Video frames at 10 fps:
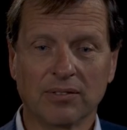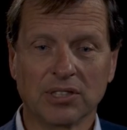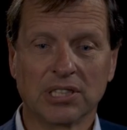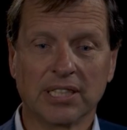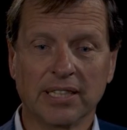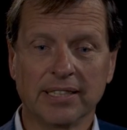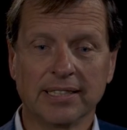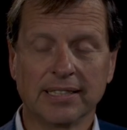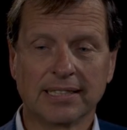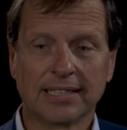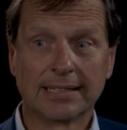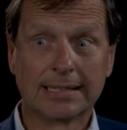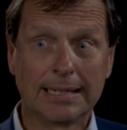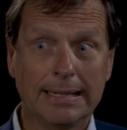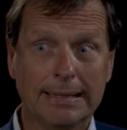to say, is
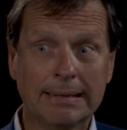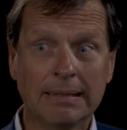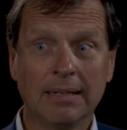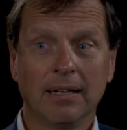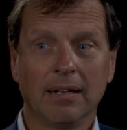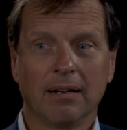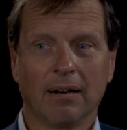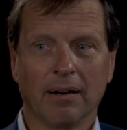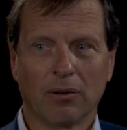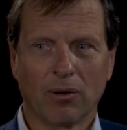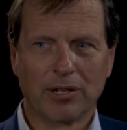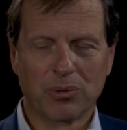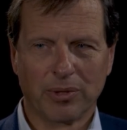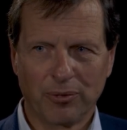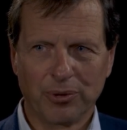skiing. I
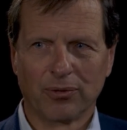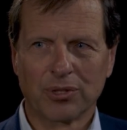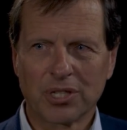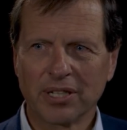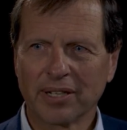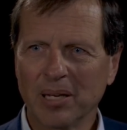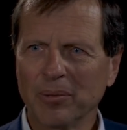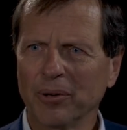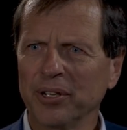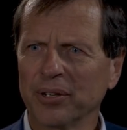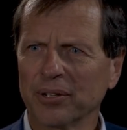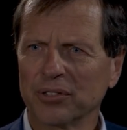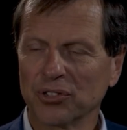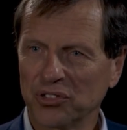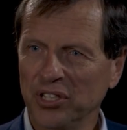graduated from university and came out here
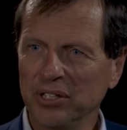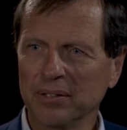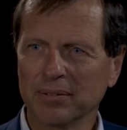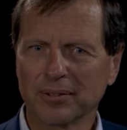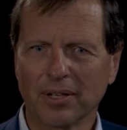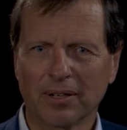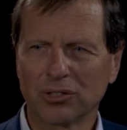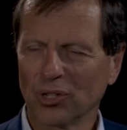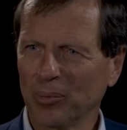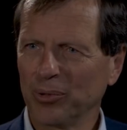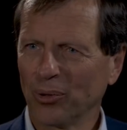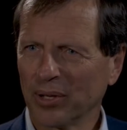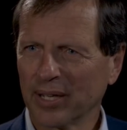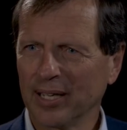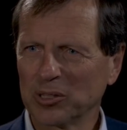to ski, got a job in the oil
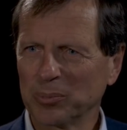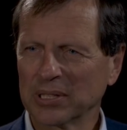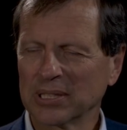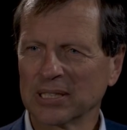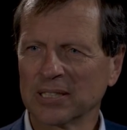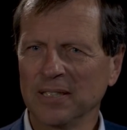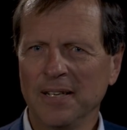and gas business,